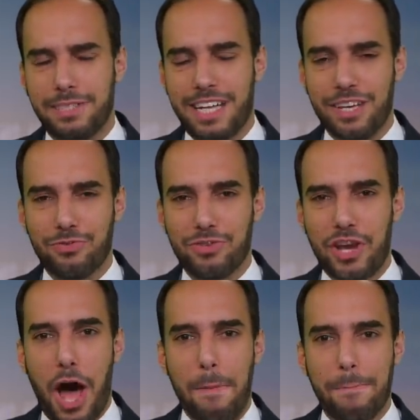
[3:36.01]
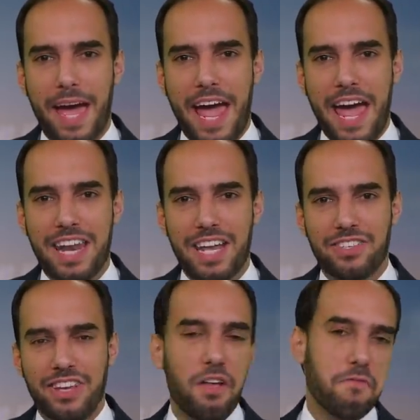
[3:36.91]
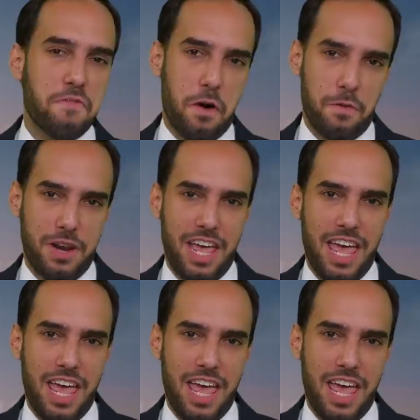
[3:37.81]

desktop, and cell phone.